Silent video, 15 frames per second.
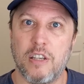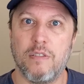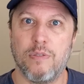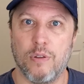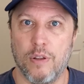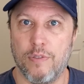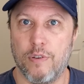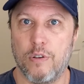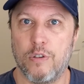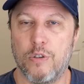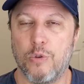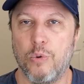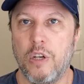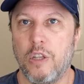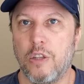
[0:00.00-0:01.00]
for the first
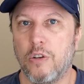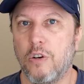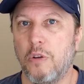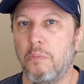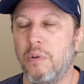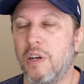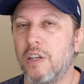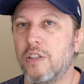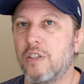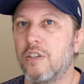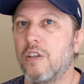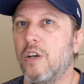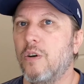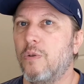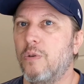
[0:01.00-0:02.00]
20, 30 minutes,
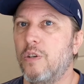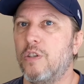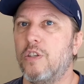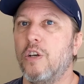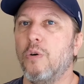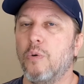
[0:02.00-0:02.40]
we still